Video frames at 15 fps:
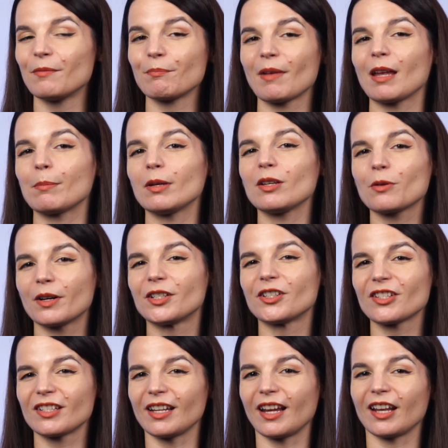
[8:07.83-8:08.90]
Maybe you
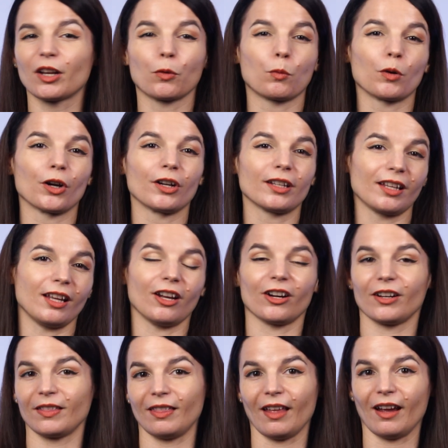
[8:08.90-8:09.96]
understand a word here
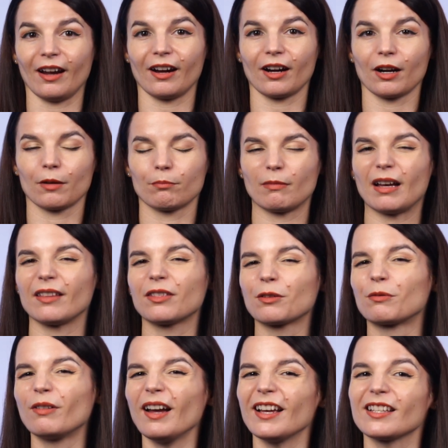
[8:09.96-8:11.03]
and there, but the
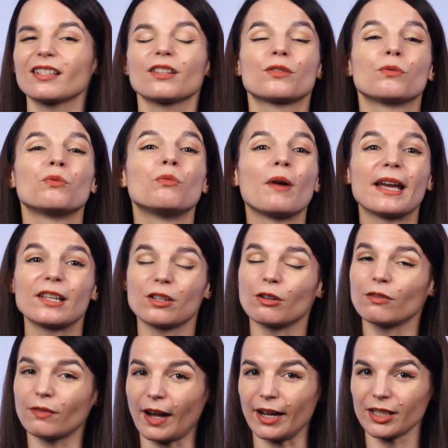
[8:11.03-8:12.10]
rest is way too
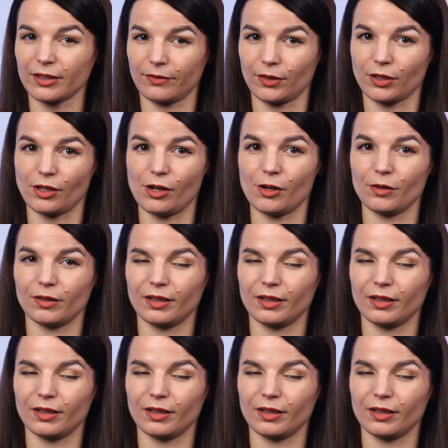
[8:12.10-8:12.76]
fast for you.